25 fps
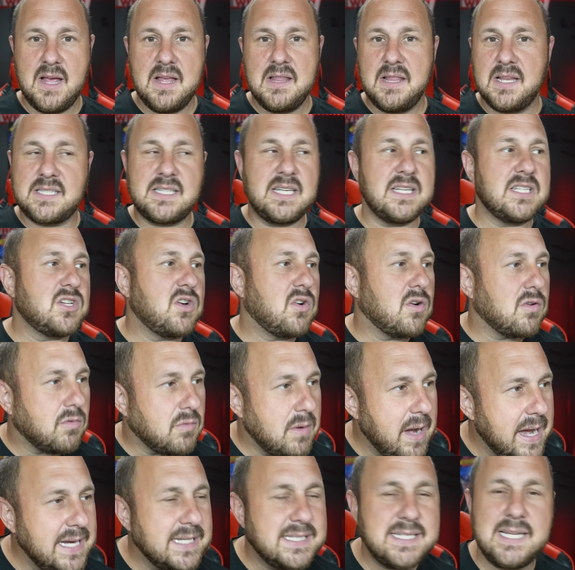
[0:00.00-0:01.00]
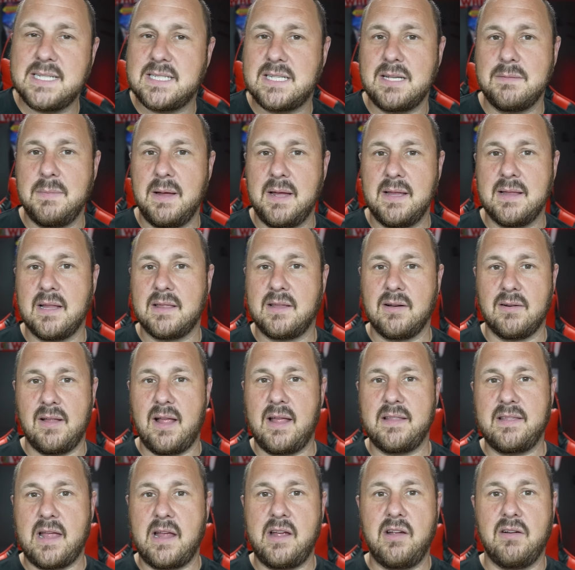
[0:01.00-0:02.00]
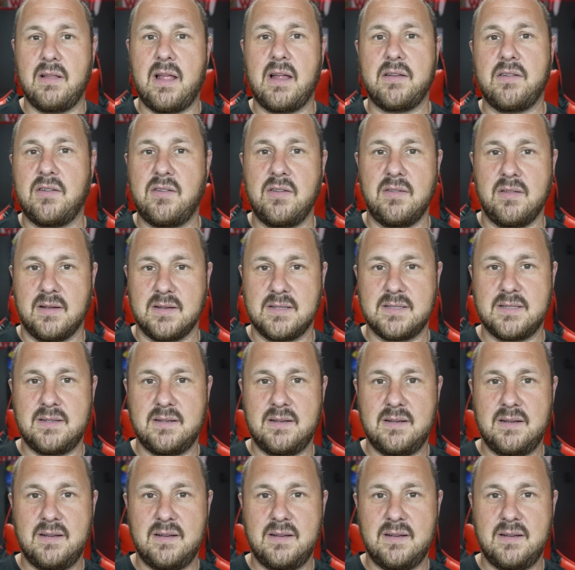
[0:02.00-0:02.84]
This is crazy to me that that you're allowed to do this.